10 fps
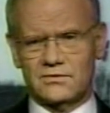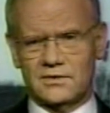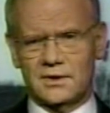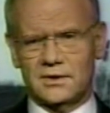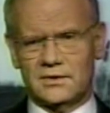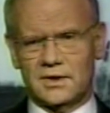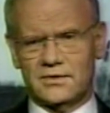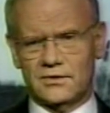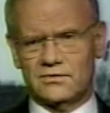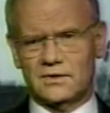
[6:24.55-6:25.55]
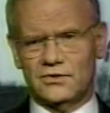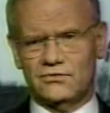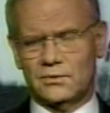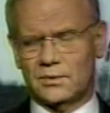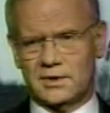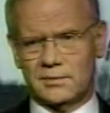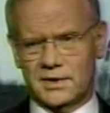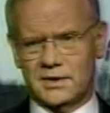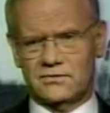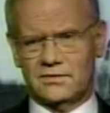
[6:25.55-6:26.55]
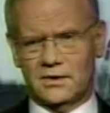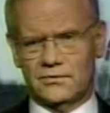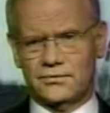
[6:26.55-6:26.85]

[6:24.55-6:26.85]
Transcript: stated that this nation would commit itself